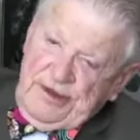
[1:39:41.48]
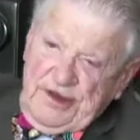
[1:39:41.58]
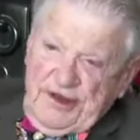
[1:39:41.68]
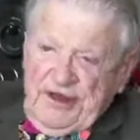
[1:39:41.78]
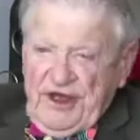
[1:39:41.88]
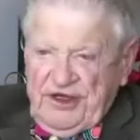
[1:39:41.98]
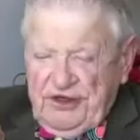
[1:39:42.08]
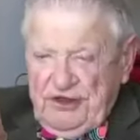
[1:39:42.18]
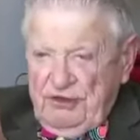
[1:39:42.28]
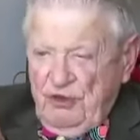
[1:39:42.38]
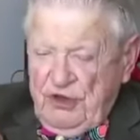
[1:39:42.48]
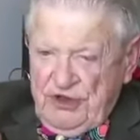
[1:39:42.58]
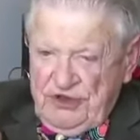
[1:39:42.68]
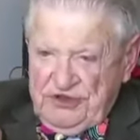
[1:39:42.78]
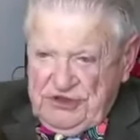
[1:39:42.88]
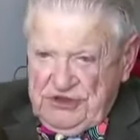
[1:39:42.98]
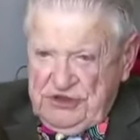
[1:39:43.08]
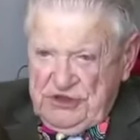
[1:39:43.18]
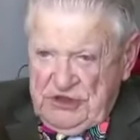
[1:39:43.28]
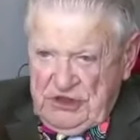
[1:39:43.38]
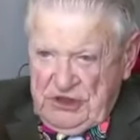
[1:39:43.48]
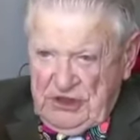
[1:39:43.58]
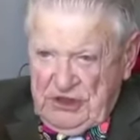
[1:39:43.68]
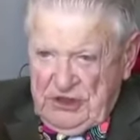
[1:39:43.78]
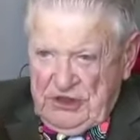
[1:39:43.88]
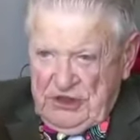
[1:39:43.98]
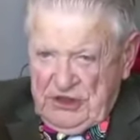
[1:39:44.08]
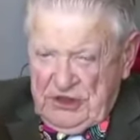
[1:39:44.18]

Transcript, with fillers: And the idea was uh,